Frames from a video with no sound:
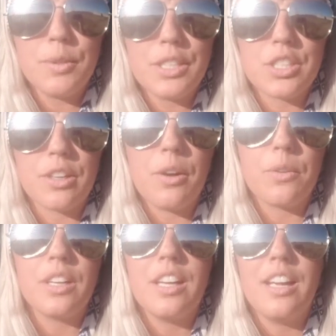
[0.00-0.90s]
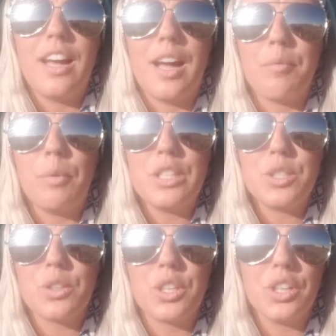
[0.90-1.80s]
to each their own.
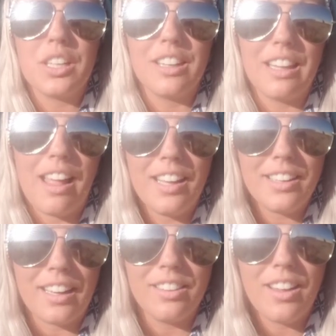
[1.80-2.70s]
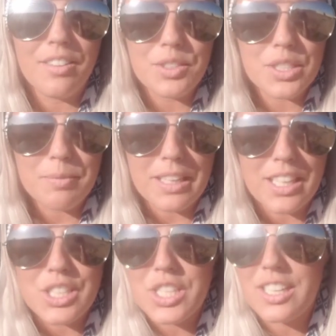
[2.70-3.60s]
We do cook a lot. I love using
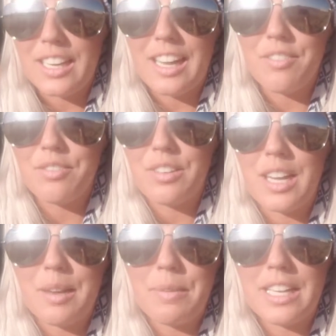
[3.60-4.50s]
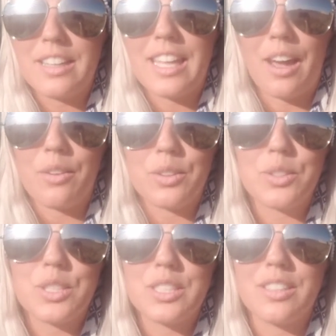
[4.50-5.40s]
my kitchen. I made the
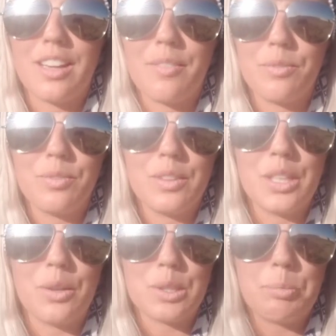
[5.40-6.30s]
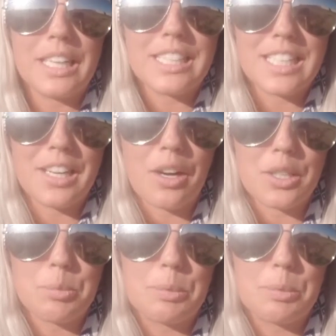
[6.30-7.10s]
counters, you know, as big as they are